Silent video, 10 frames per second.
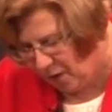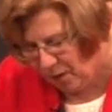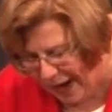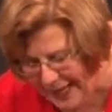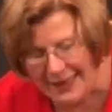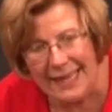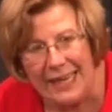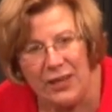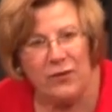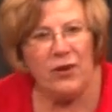Oh,
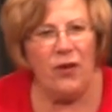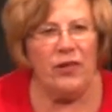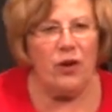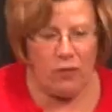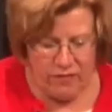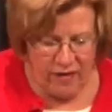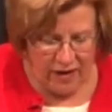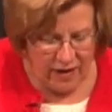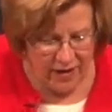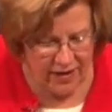Eileen, you know the old
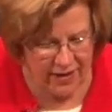fart.